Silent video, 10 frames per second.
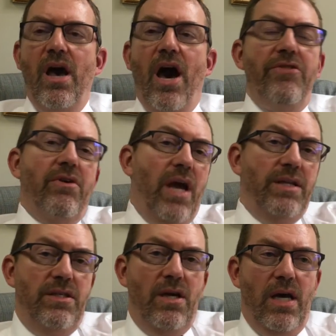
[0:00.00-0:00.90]
Other
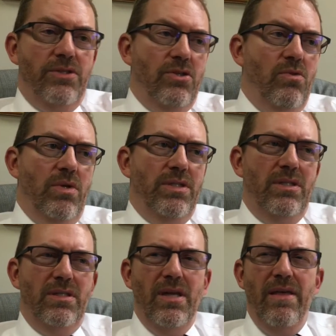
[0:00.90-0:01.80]
kinds of
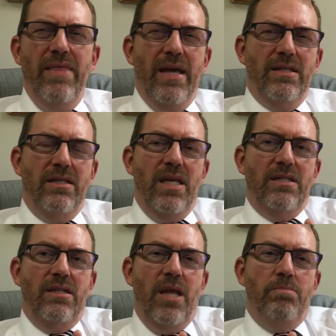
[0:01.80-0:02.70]
consequences that
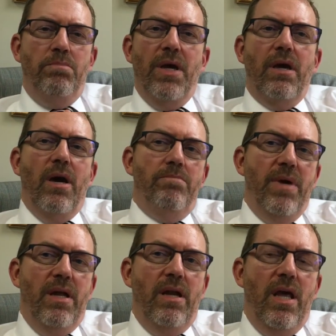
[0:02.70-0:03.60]
pick
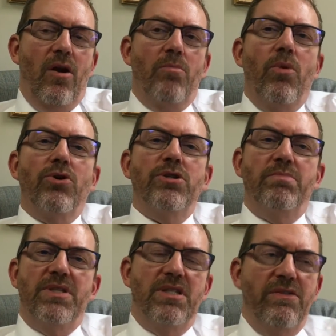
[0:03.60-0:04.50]
up and are more
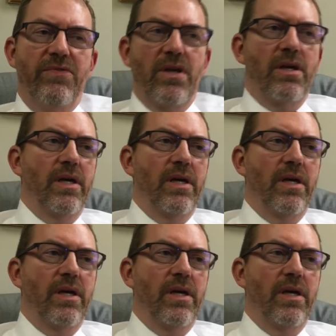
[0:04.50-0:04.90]
specific,